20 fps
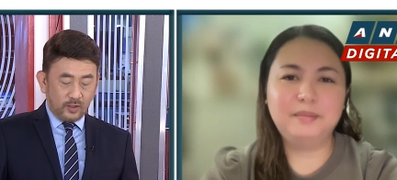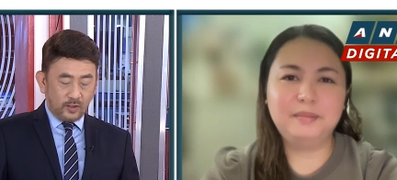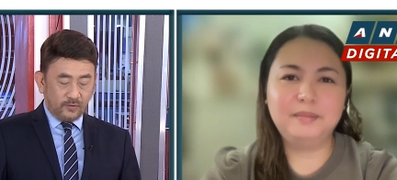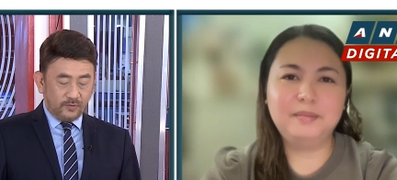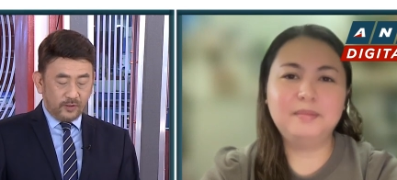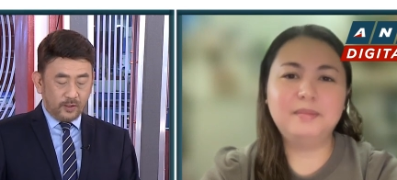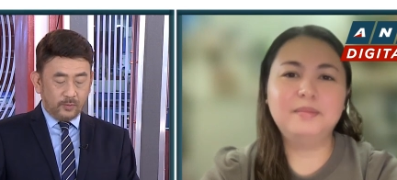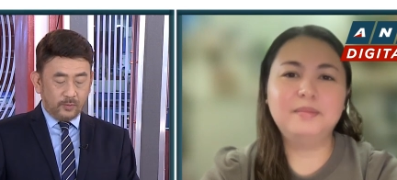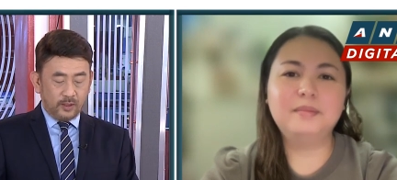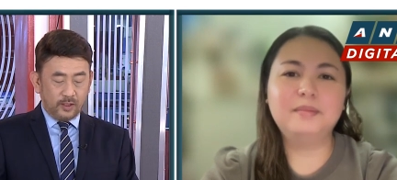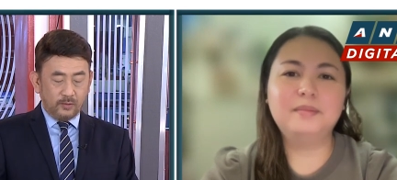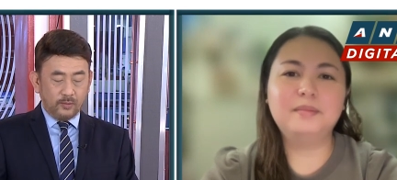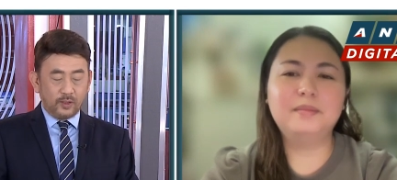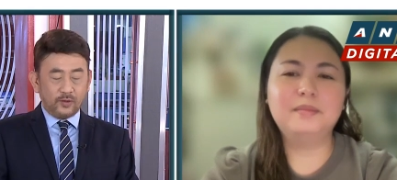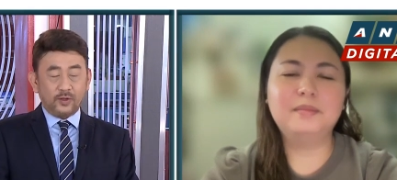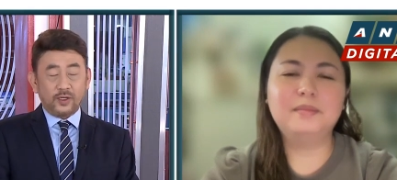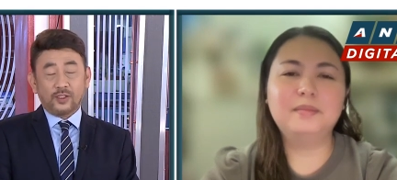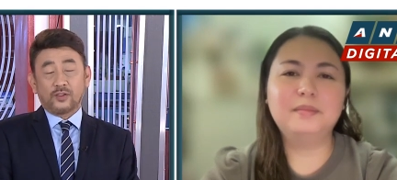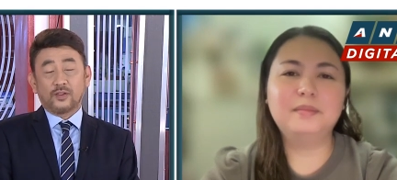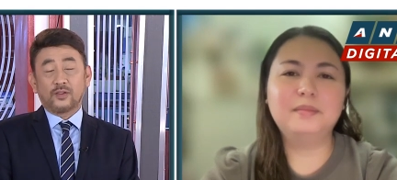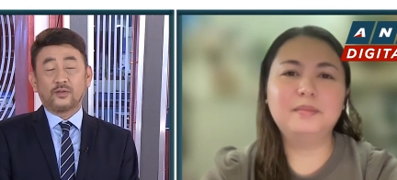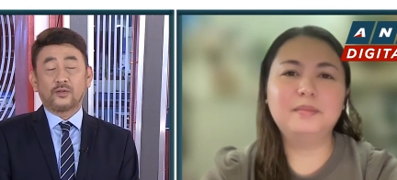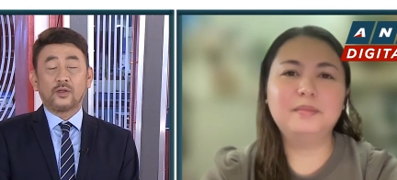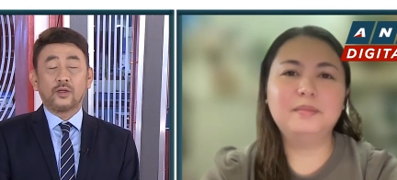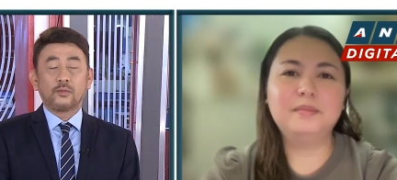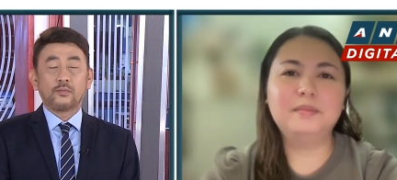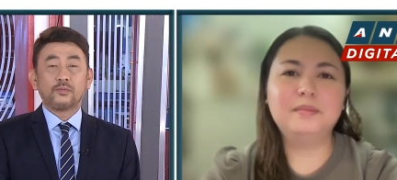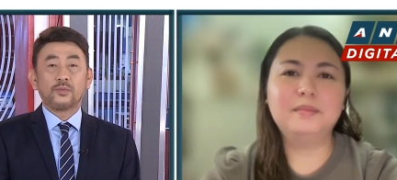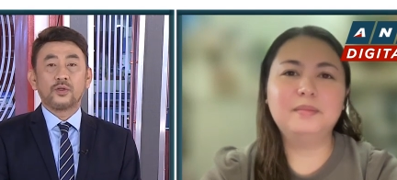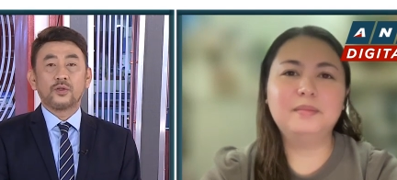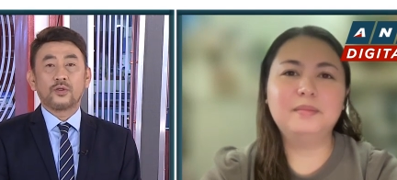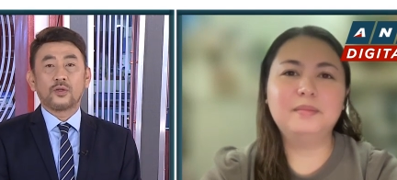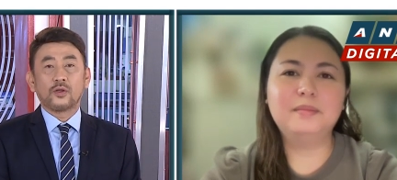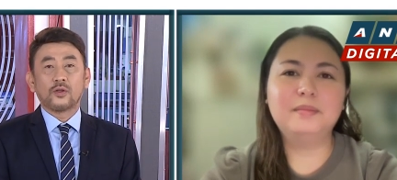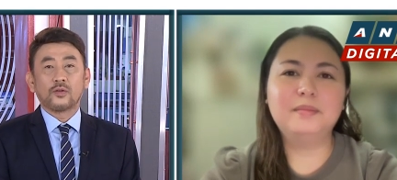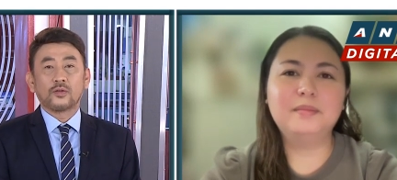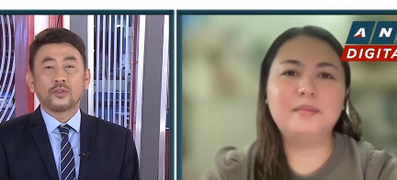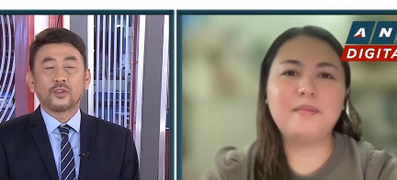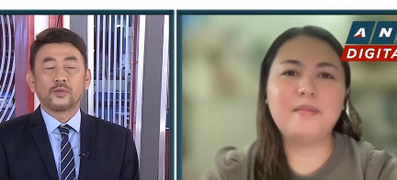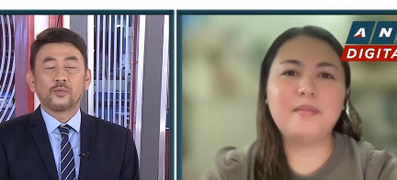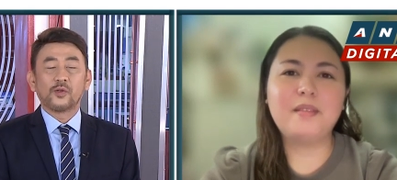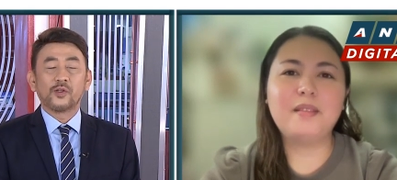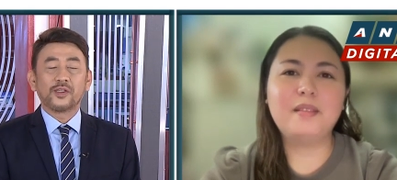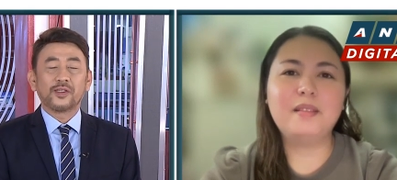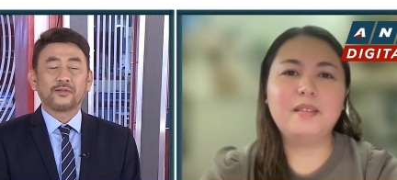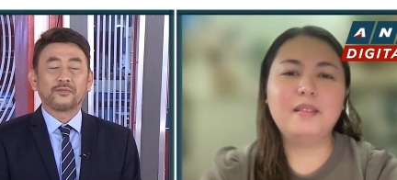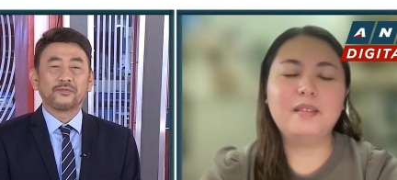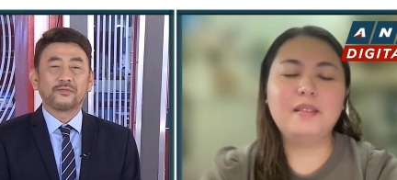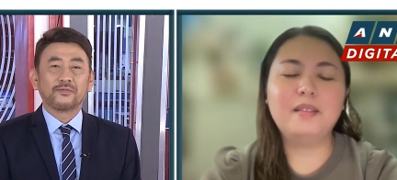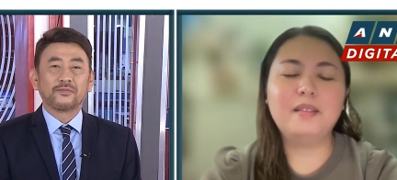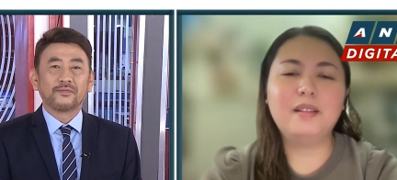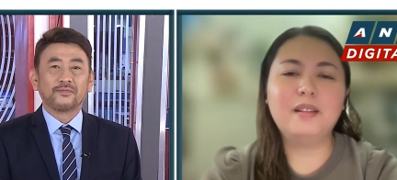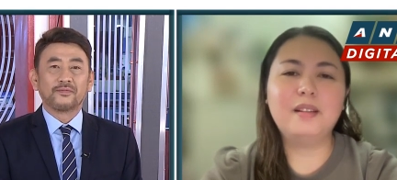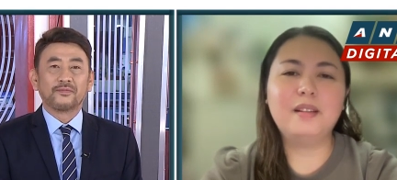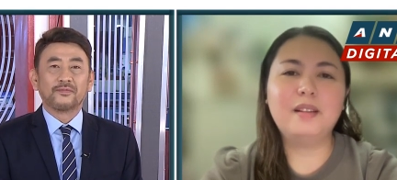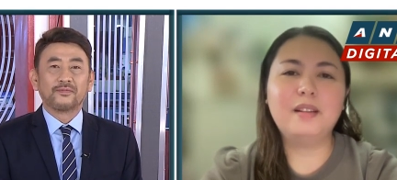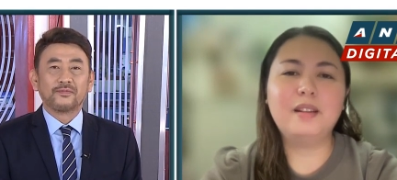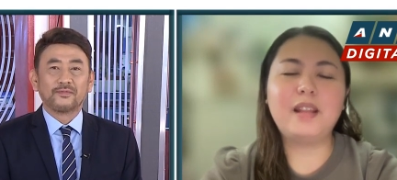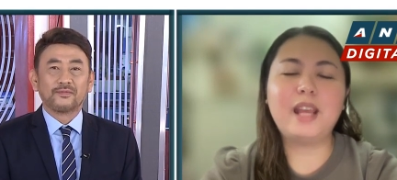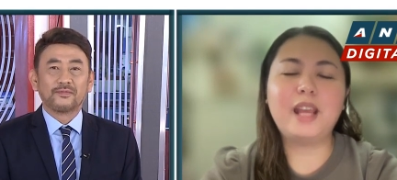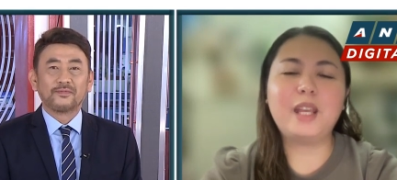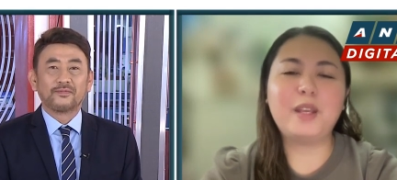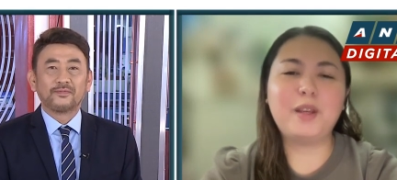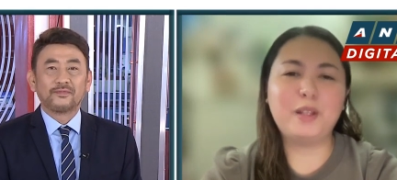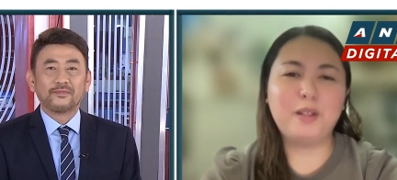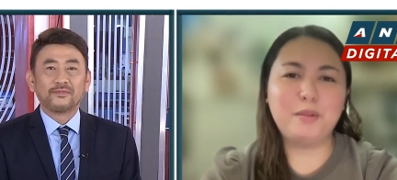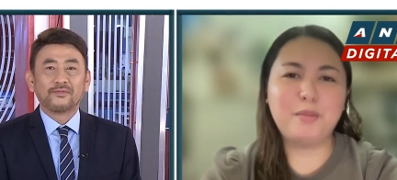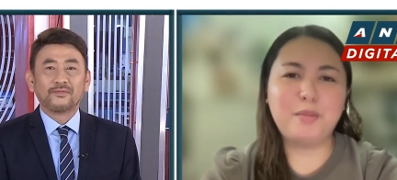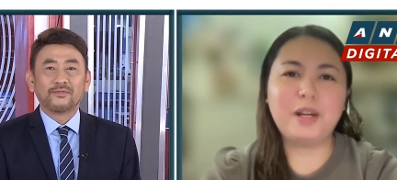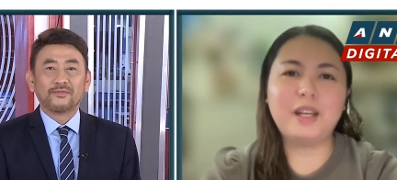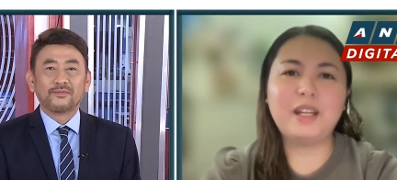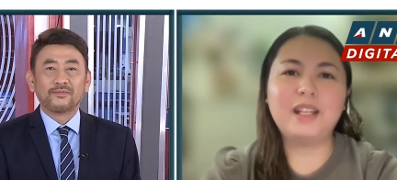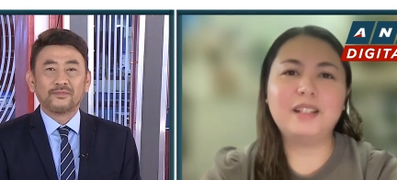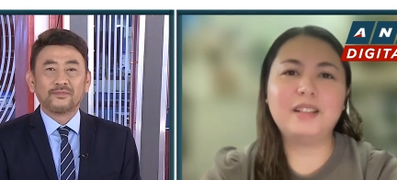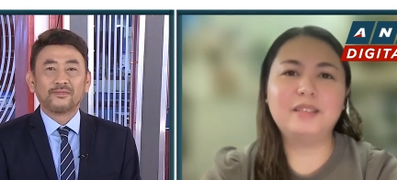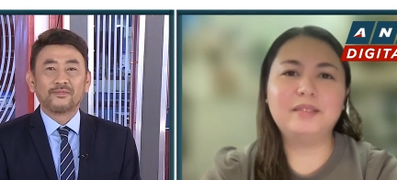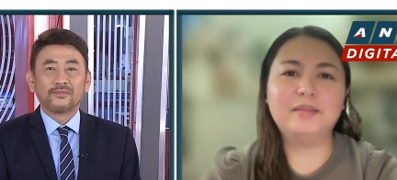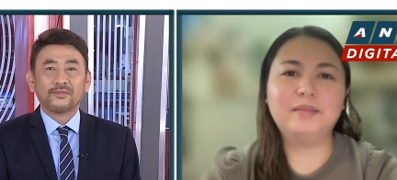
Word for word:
Speaker 1: of Philippine Immigration Bureau. Good morning. Thank you and good morning.